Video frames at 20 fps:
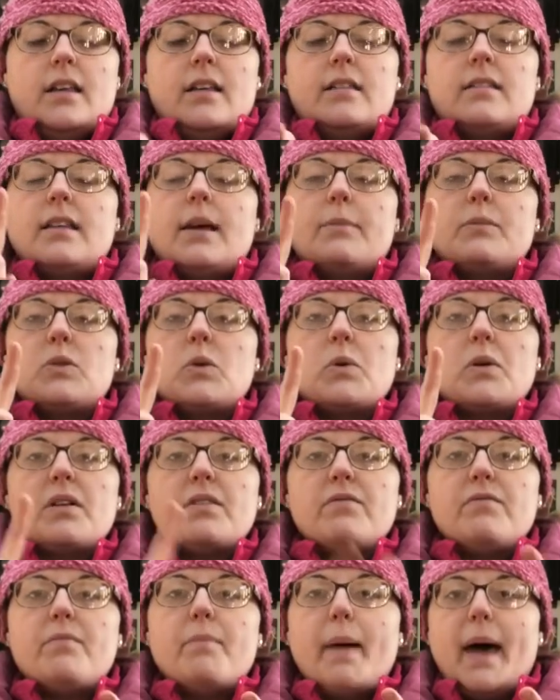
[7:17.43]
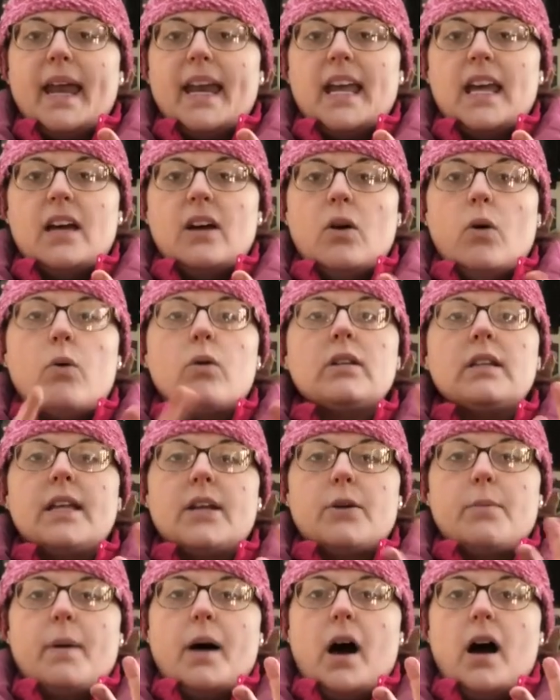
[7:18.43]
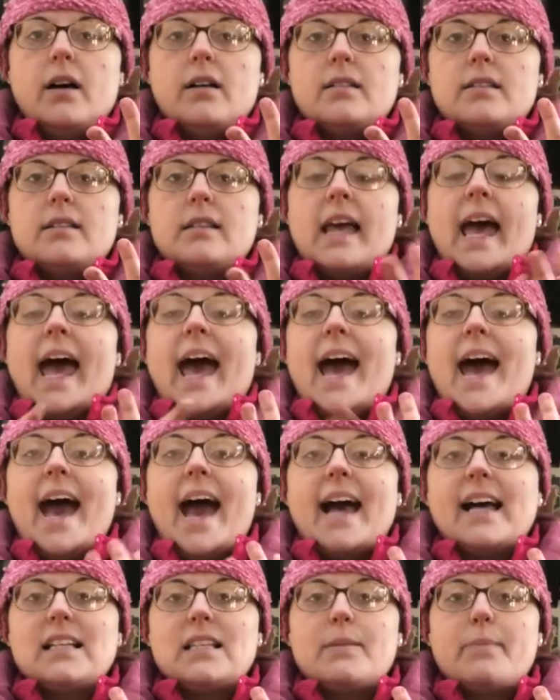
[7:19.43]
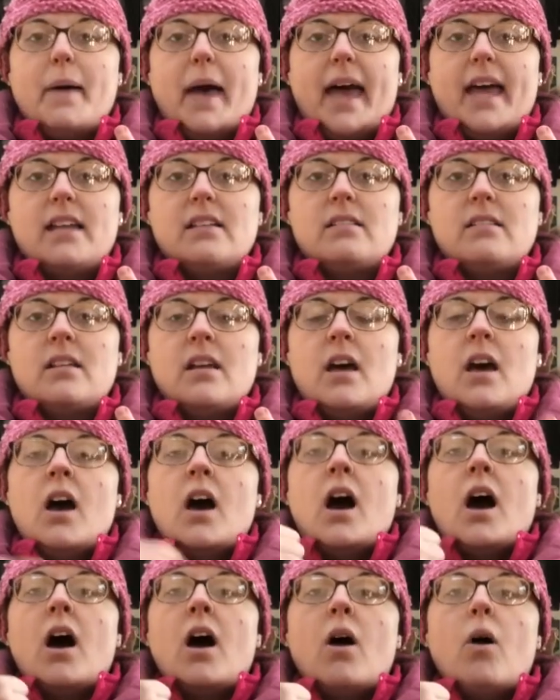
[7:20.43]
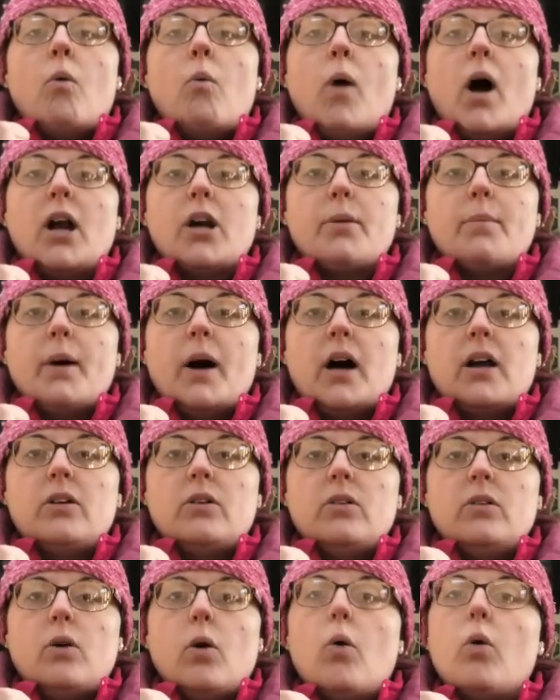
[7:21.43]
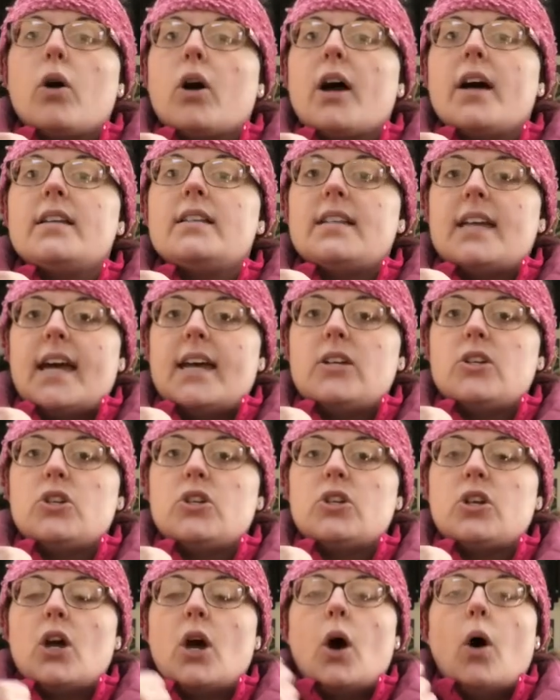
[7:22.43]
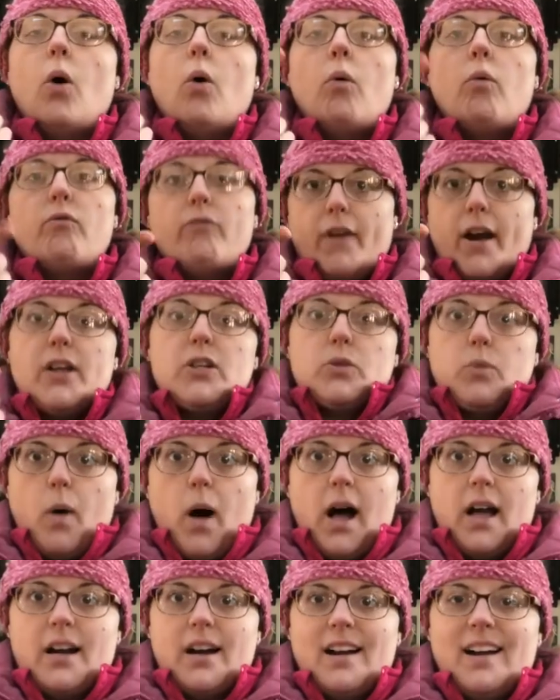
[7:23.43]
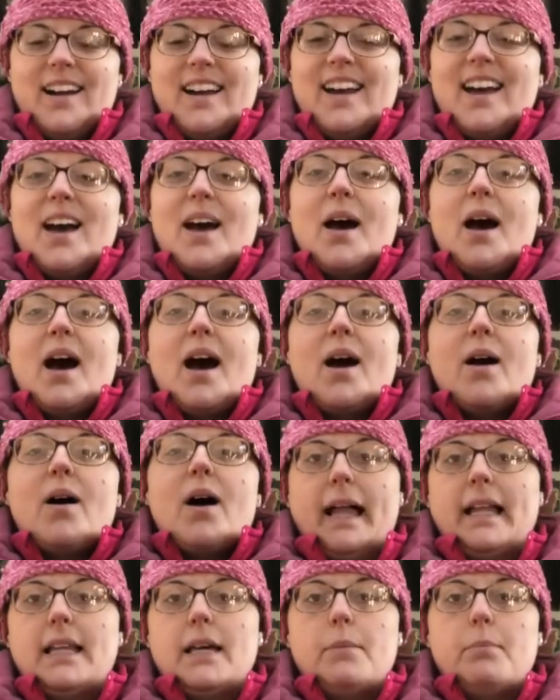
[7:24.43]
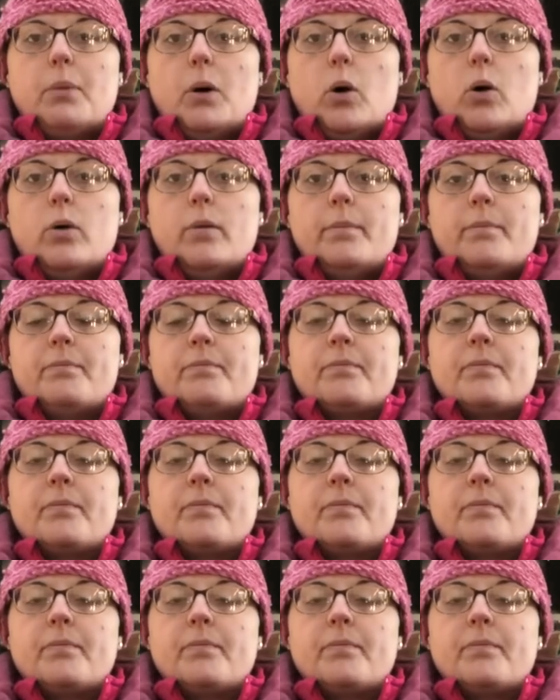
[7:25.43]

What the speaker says: some sort of bedding or litter box, X-Pen, water bottle or a dish, fresh water, pellet bowl,